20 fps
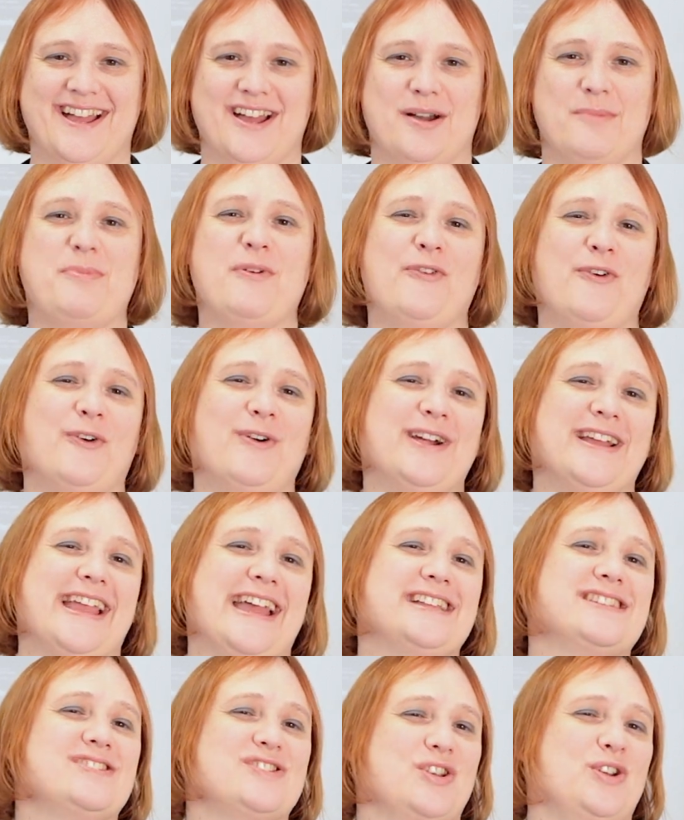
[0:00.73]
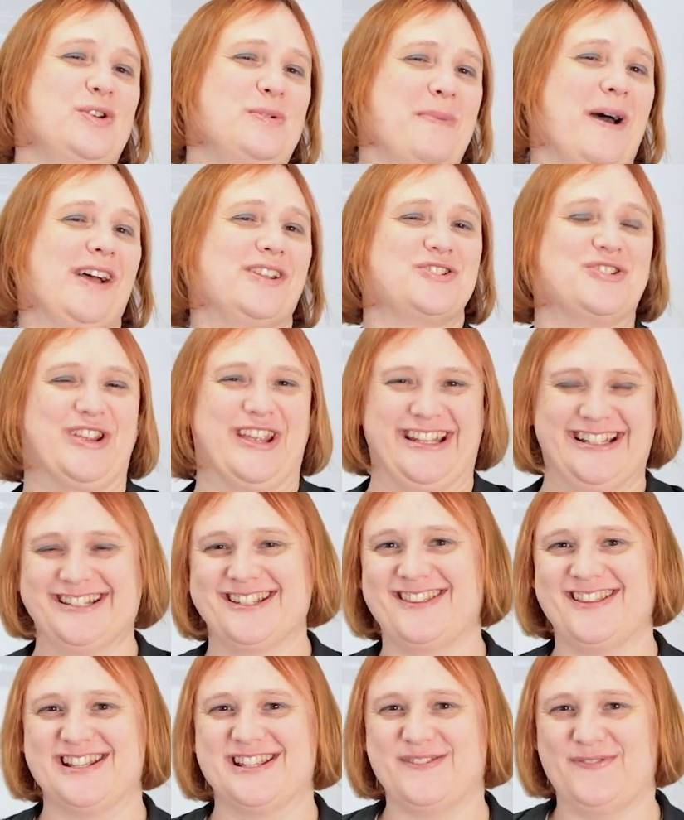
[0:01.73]
Before I get too much
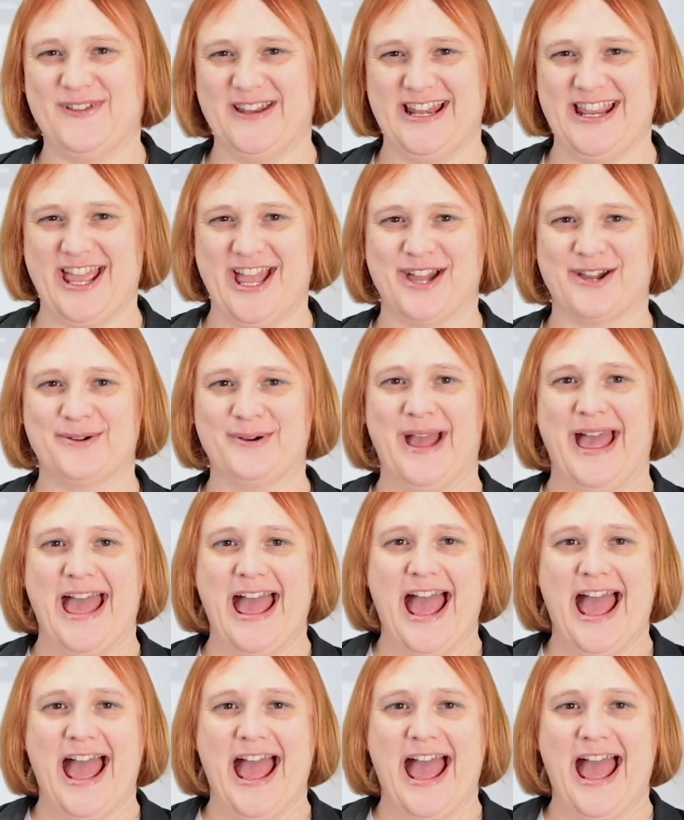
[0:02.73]
into this video,